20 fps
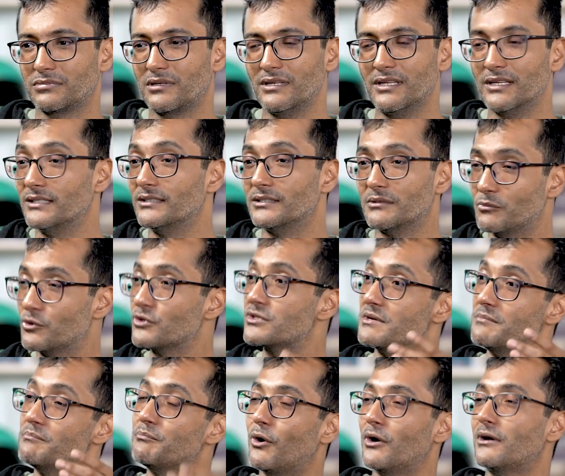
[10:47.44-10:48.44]
Clearly, the most
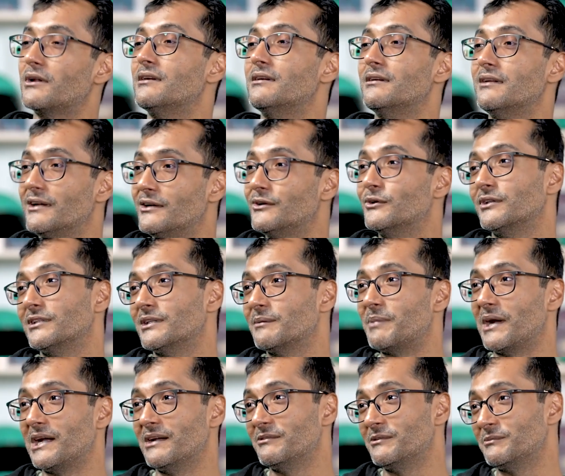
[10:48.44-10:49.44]
important need during the
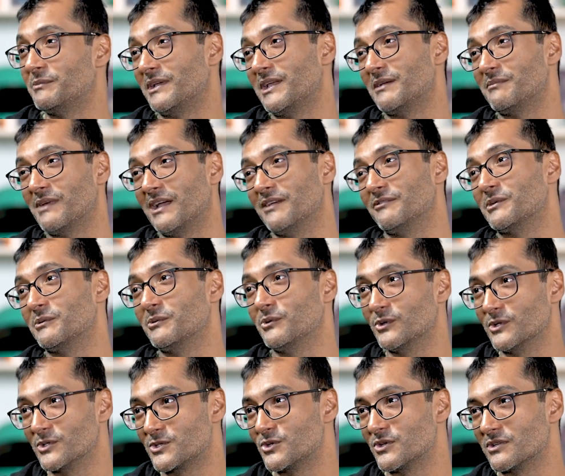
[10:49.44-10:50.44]
pandemic became buying from
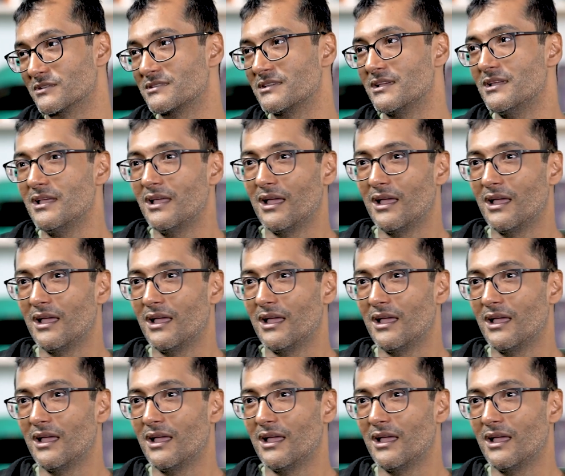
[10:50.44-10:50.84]
local stores,